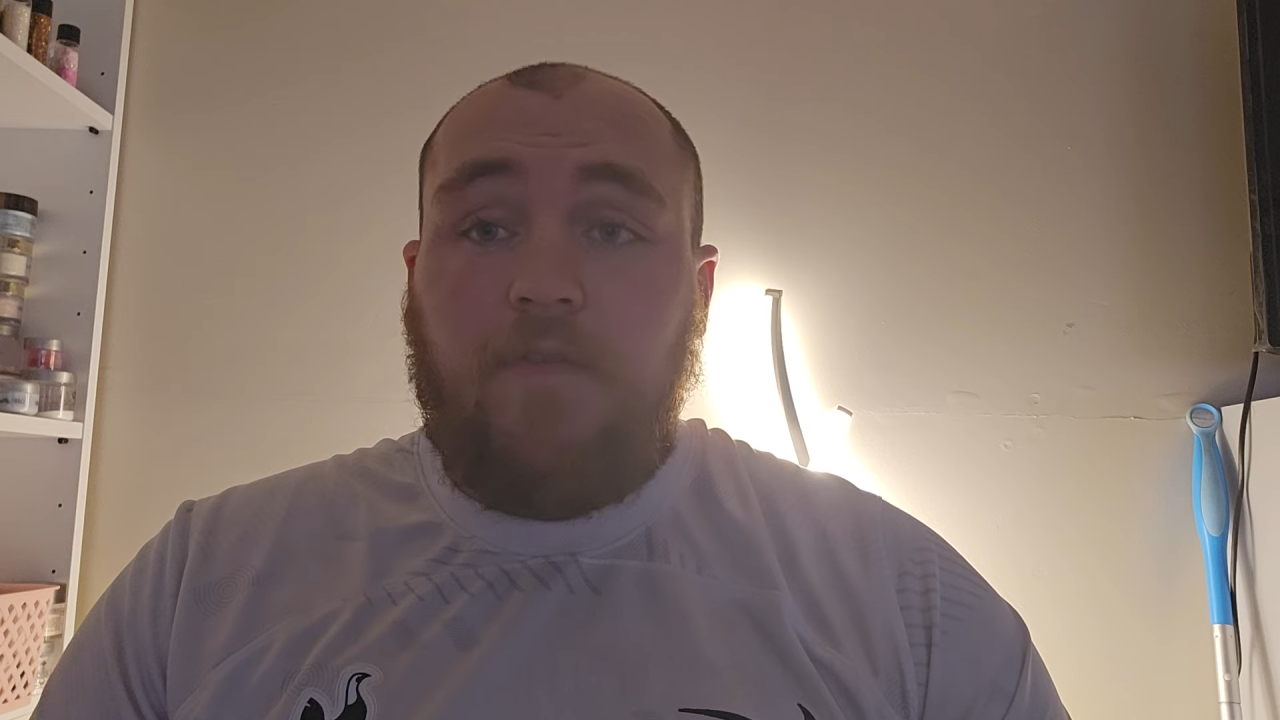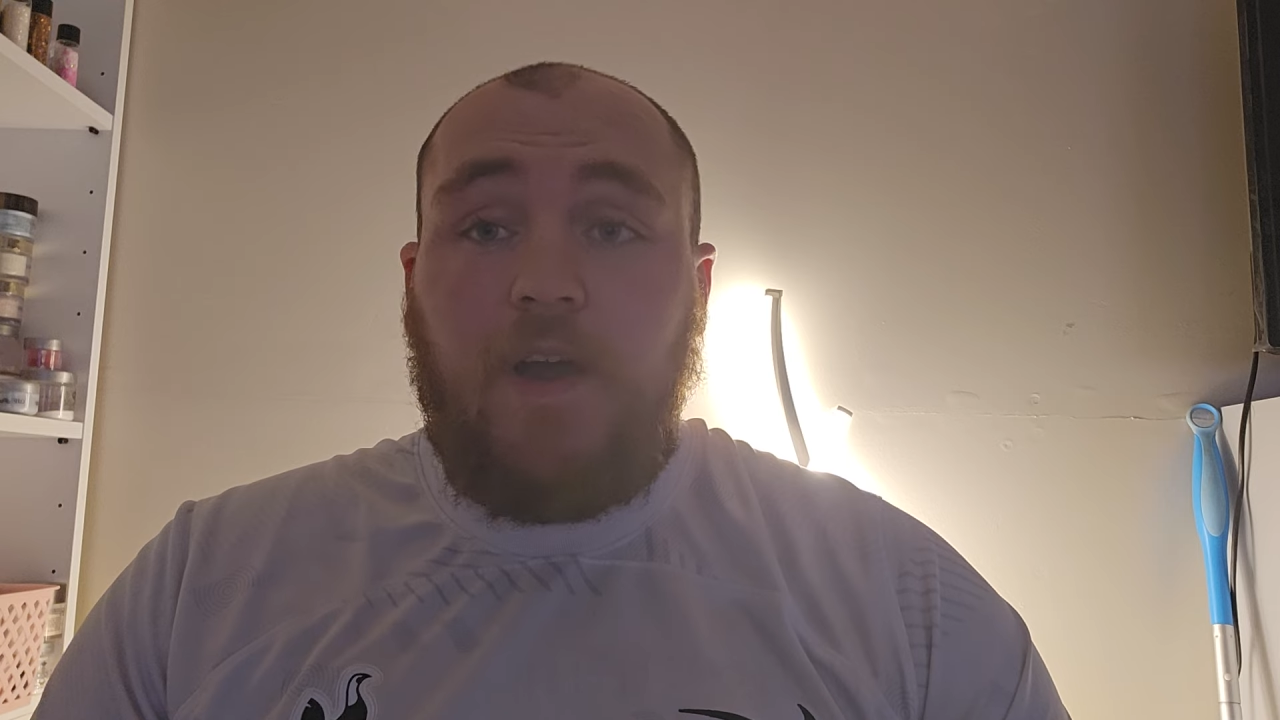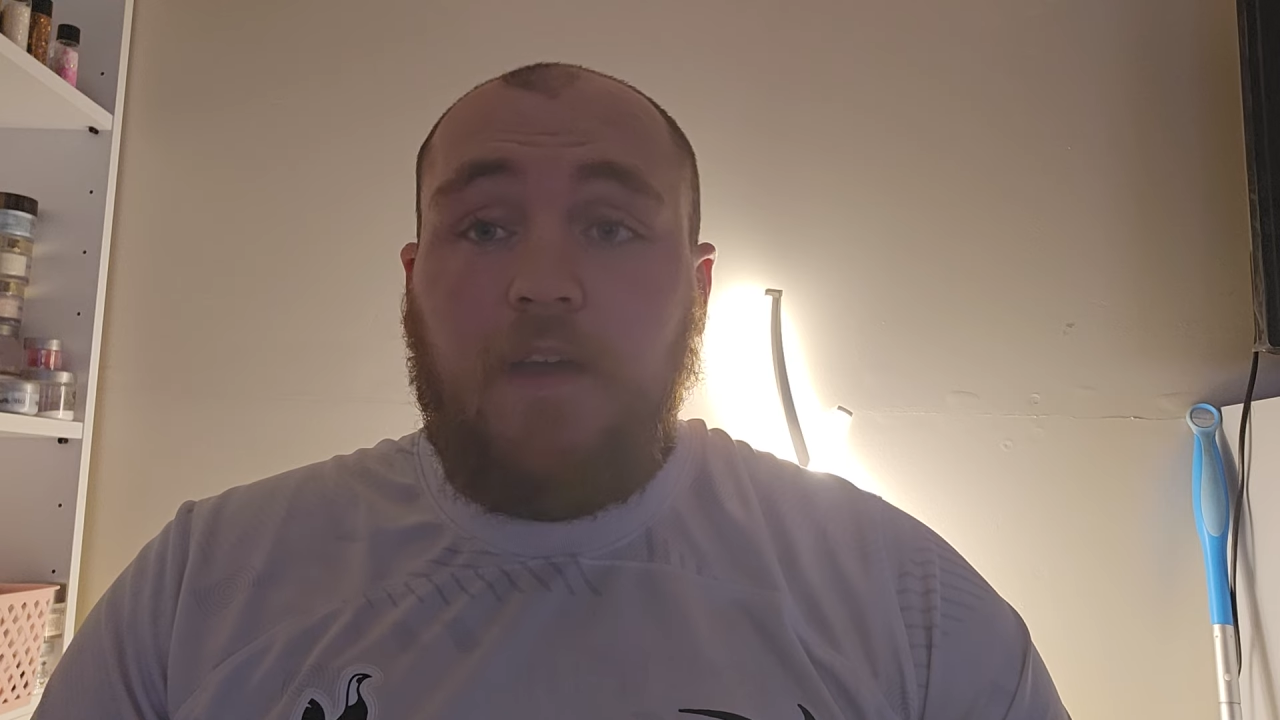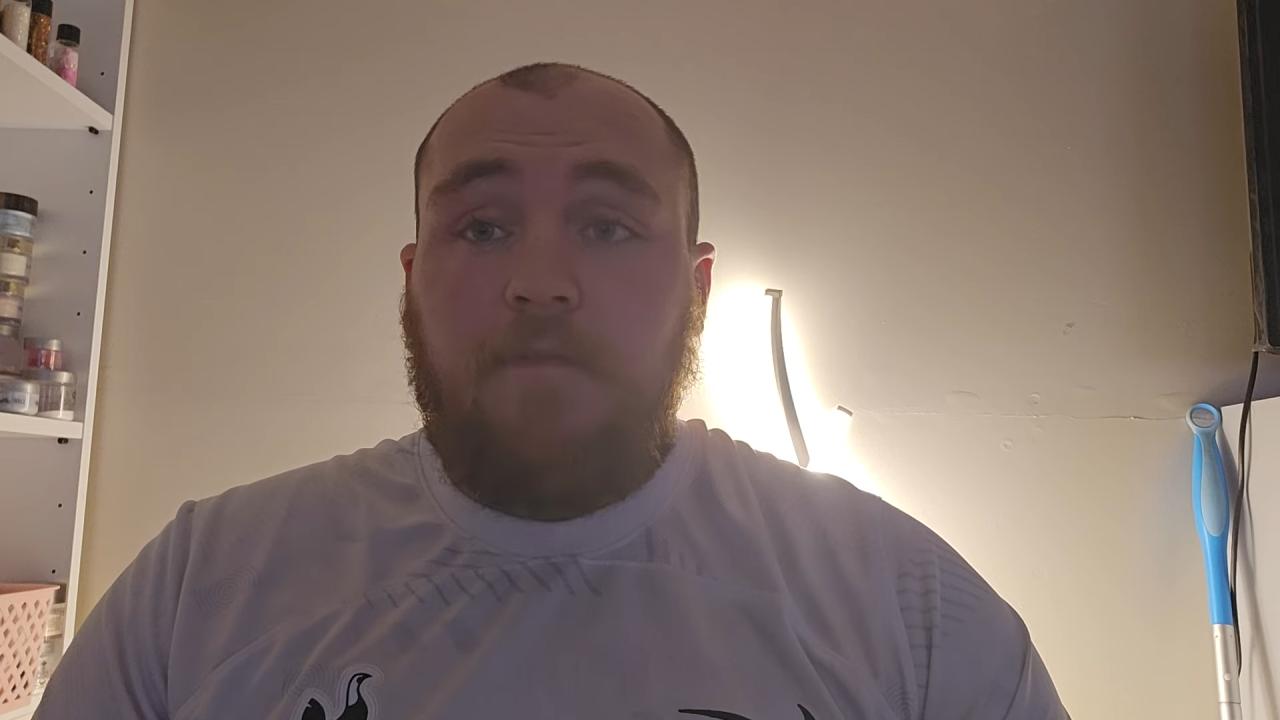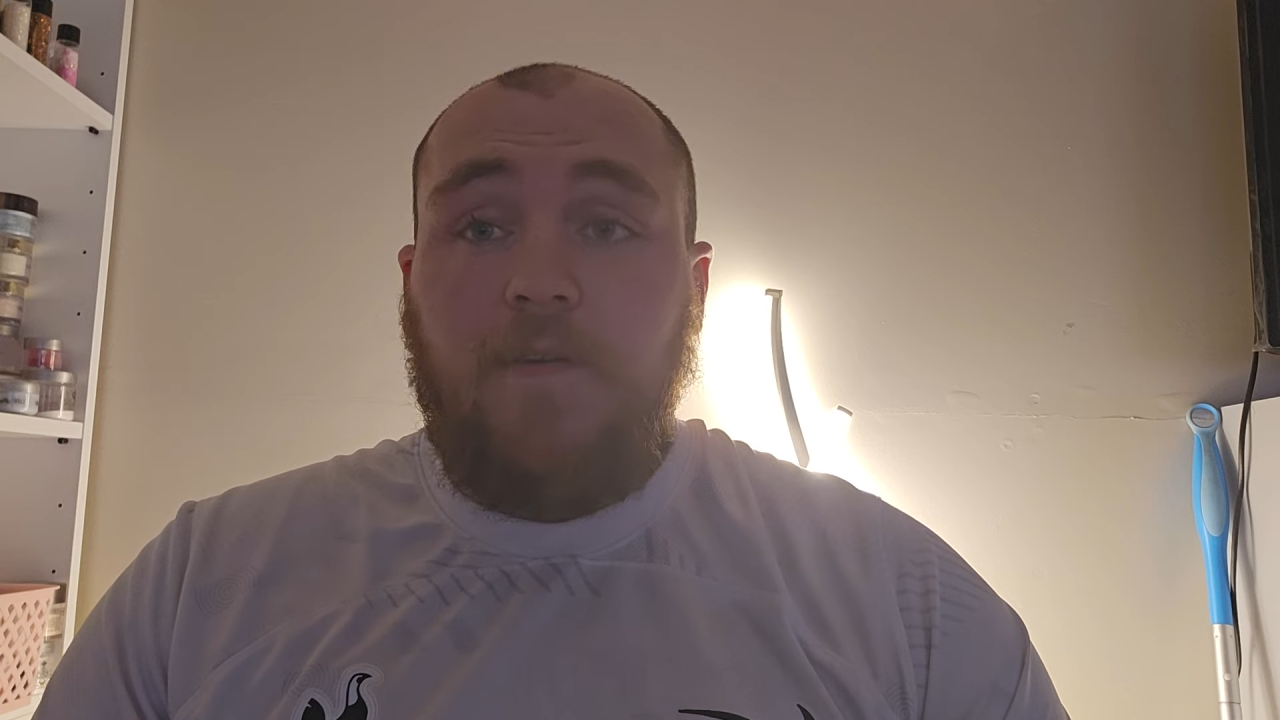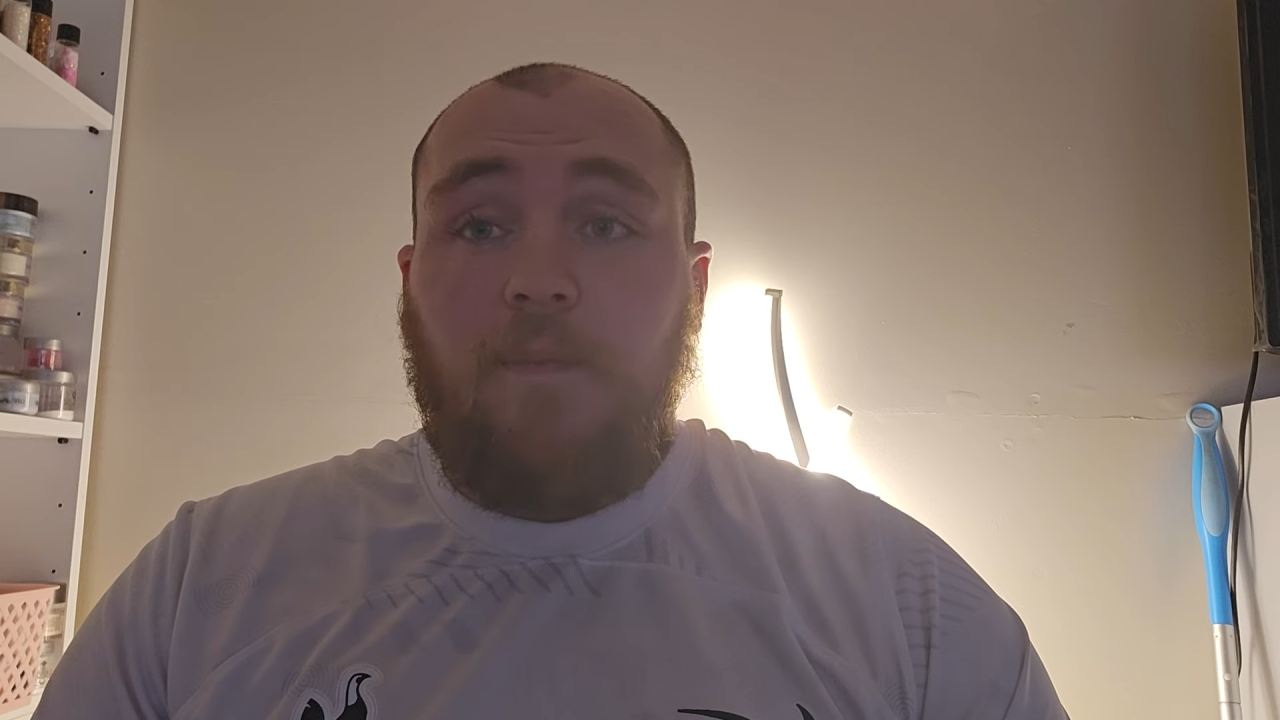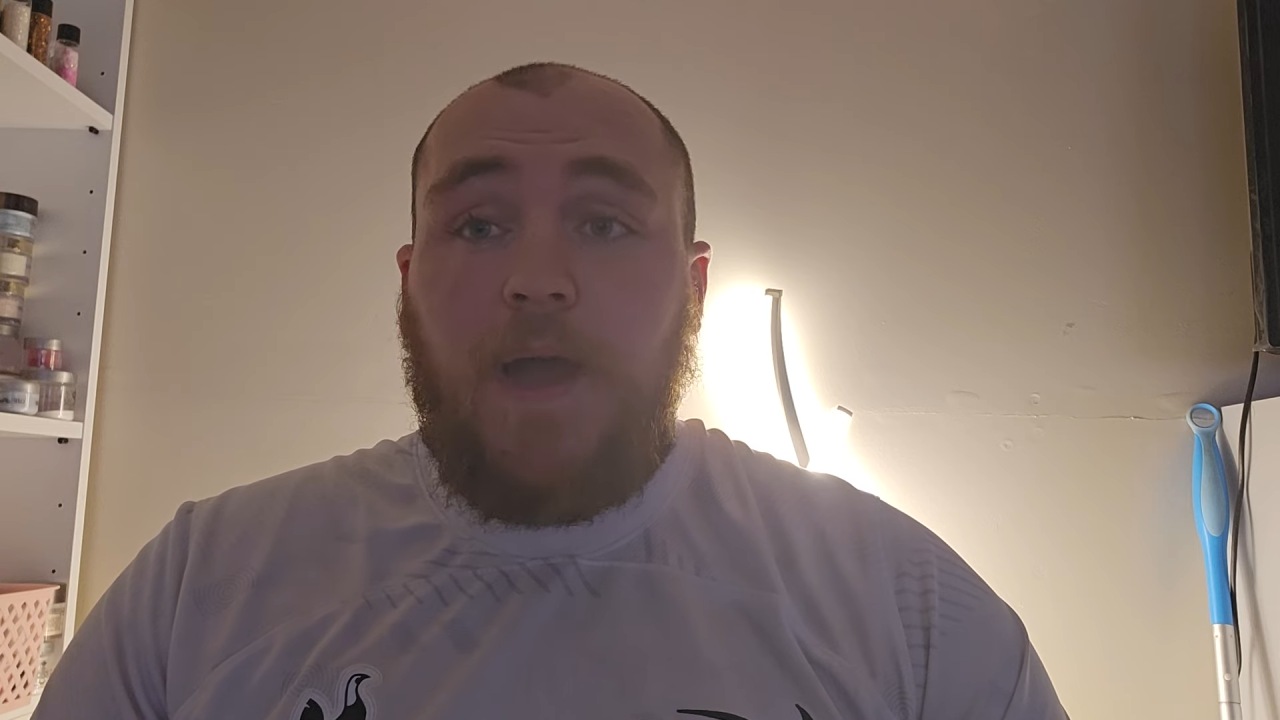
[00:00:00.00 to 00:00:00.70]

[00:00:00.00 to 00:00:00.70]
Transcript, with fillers: of how you feel